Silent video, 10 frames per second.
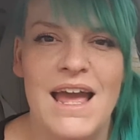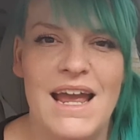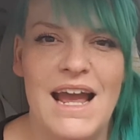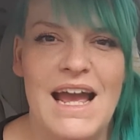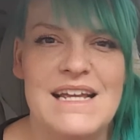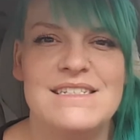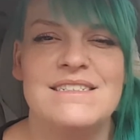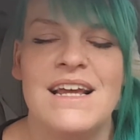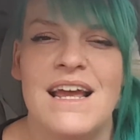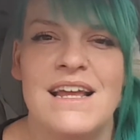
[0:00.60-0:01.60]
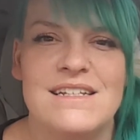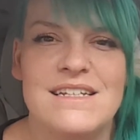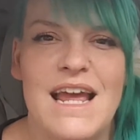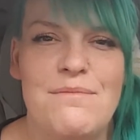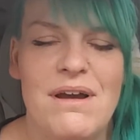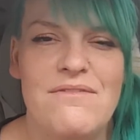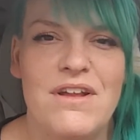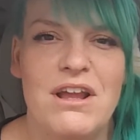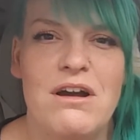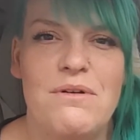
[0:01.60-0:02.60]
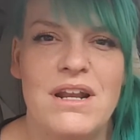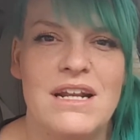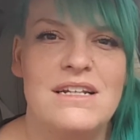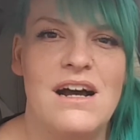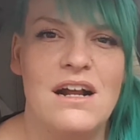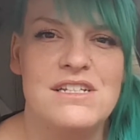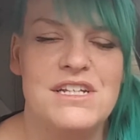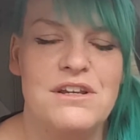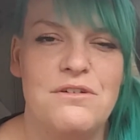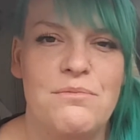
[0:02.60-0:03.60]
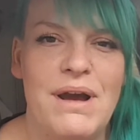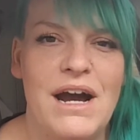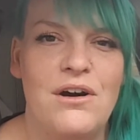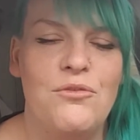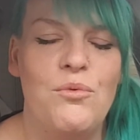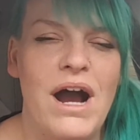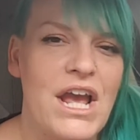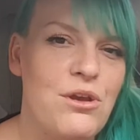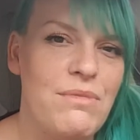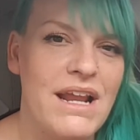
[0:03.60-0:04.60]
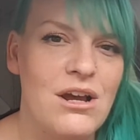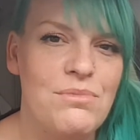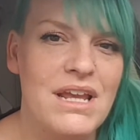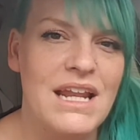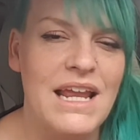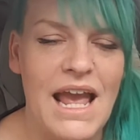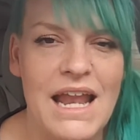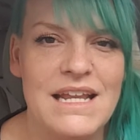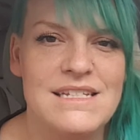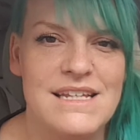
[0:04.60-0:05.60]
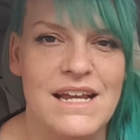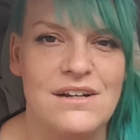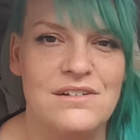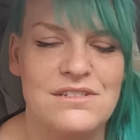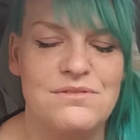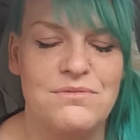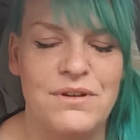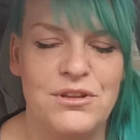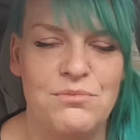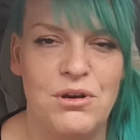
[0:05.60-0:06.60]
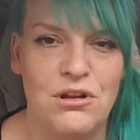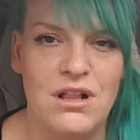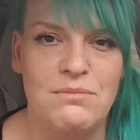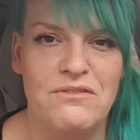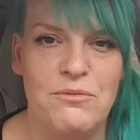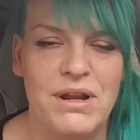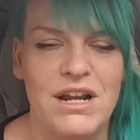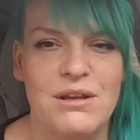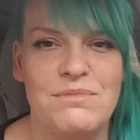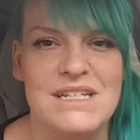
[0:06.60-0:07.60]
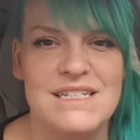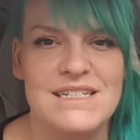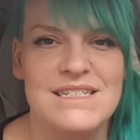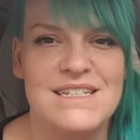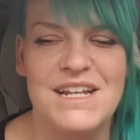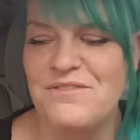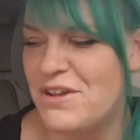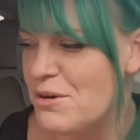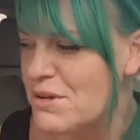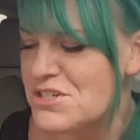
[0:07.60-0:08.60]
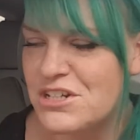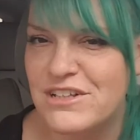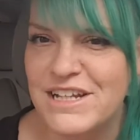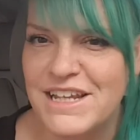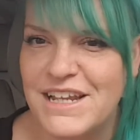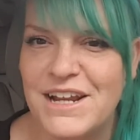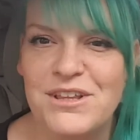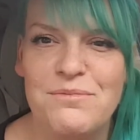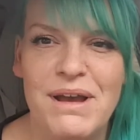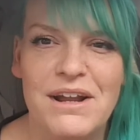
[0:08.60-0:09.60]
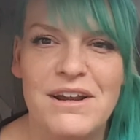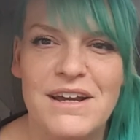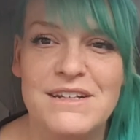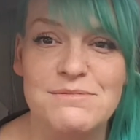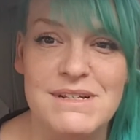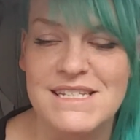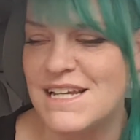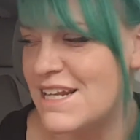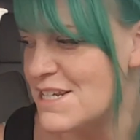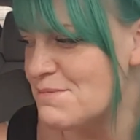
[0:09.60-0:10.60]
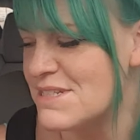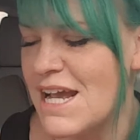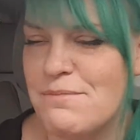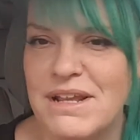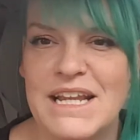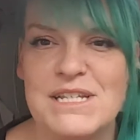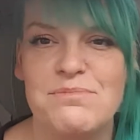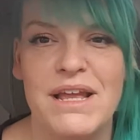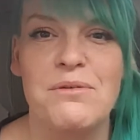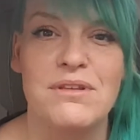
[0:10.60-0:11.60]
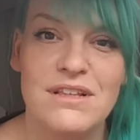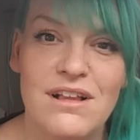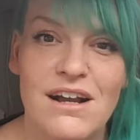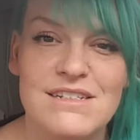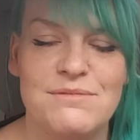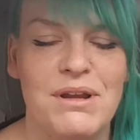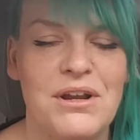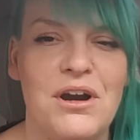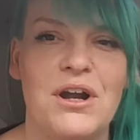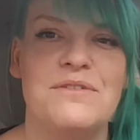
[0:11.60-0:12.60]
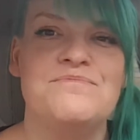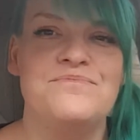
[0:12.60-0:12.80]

Hey guys, today in my video I wanted to talk to you about why you might not be getting any sales with your Motor Club of America business. And if you hear a bunch of clicking here in the background, that's my son. He's beside me and he's playing with the locks in my car.